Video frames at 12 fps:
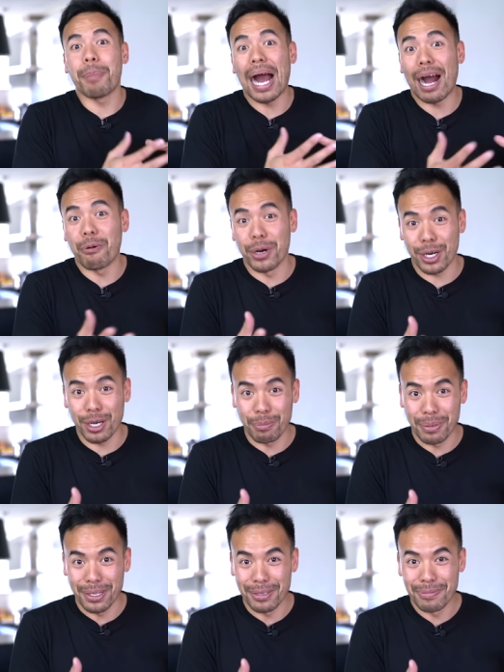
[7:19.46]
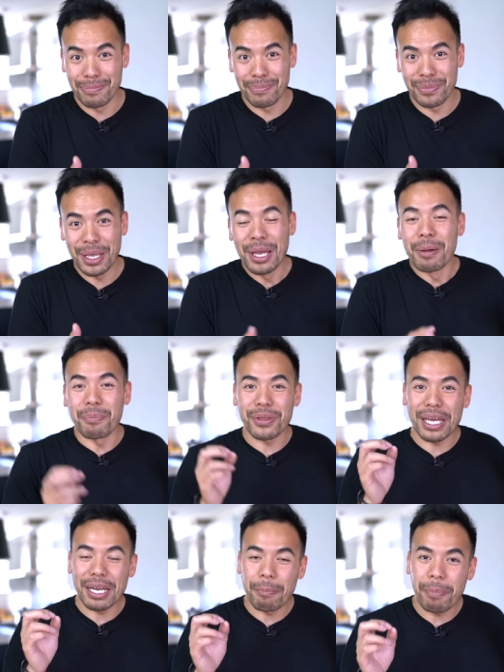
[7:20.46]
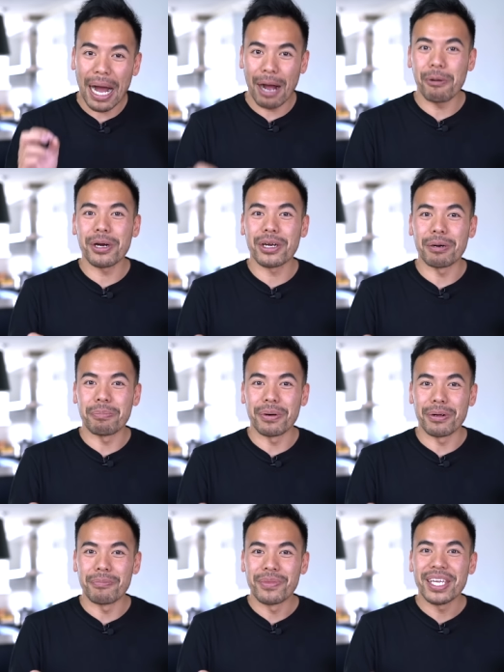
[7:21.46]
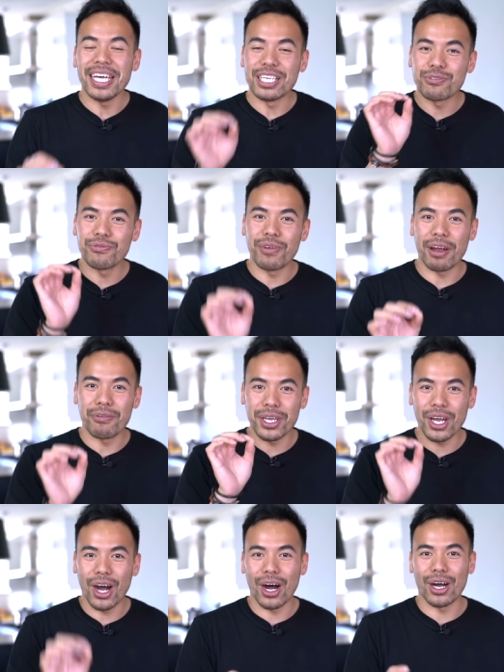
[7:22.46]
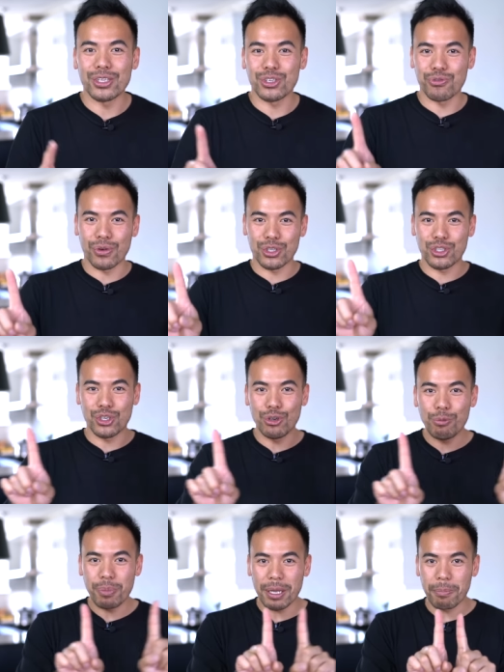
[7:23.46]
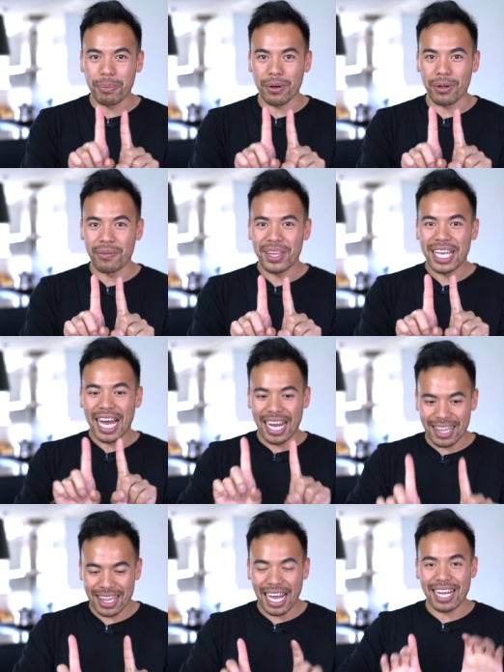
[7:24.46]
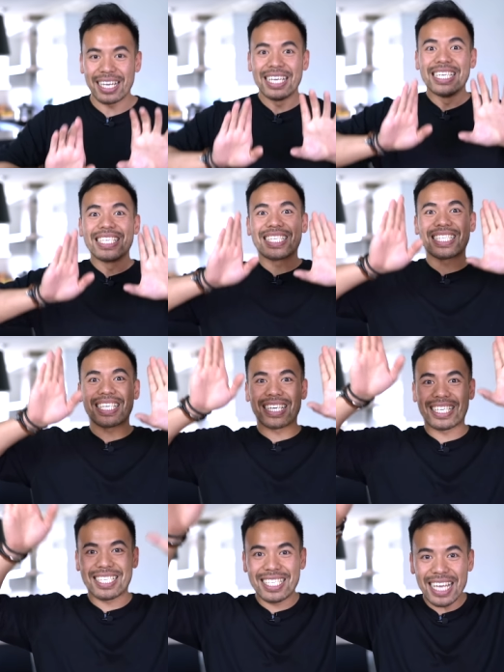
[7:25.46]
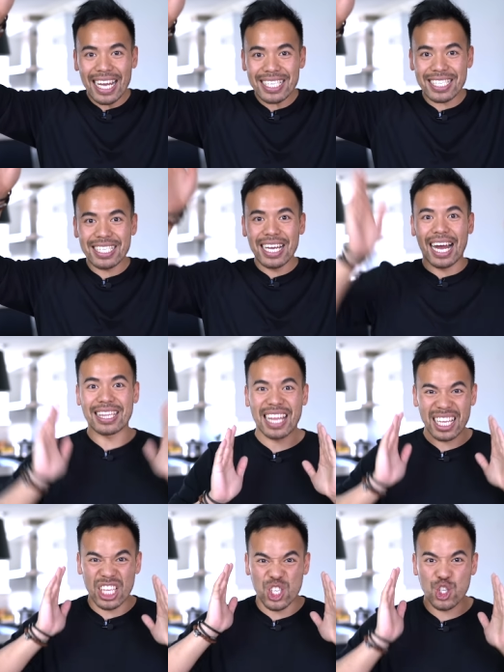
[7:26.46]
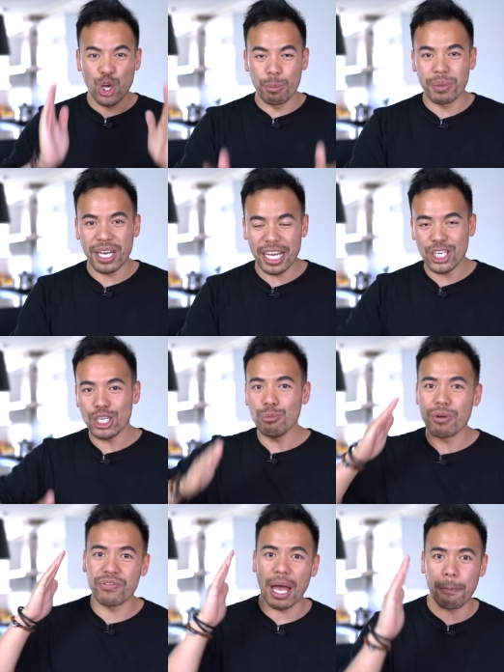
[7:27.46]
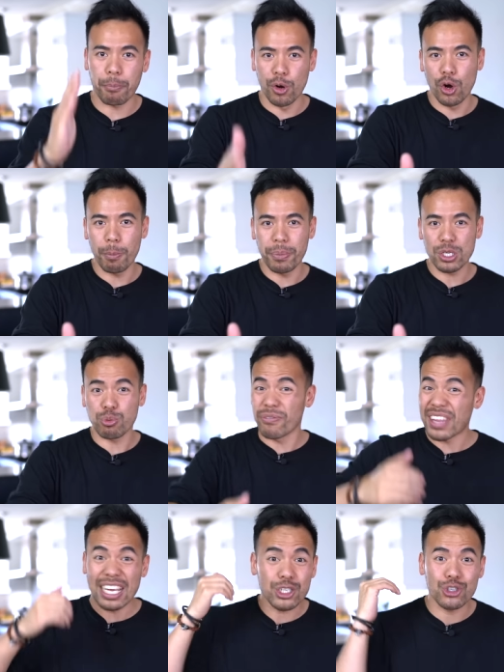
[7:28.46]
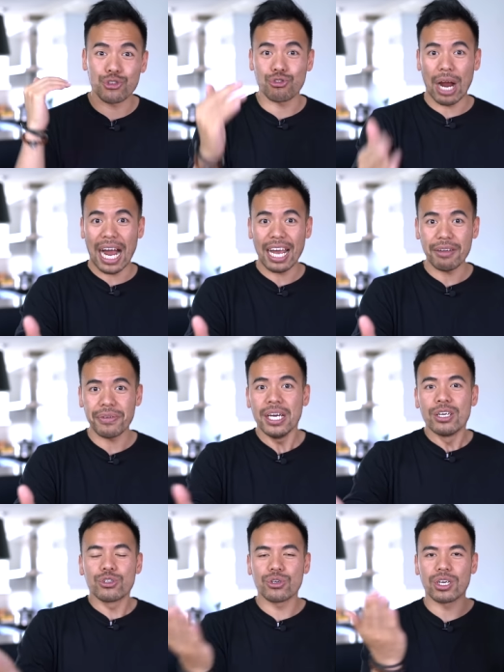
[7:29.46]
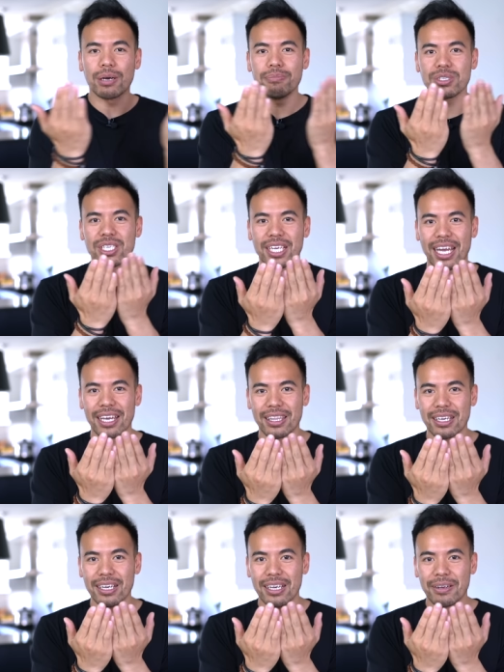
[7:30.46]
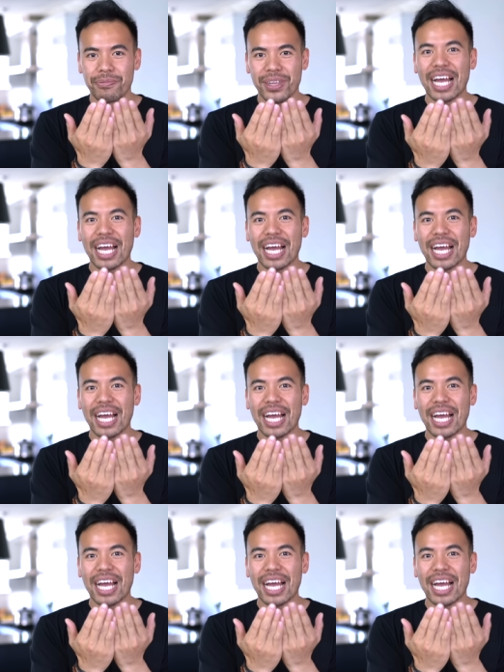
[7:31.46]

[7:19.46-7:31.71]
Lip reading: a power couple. But then a power couple is very hard for two people at that success, at that determination, with that purpose, with that drive to come together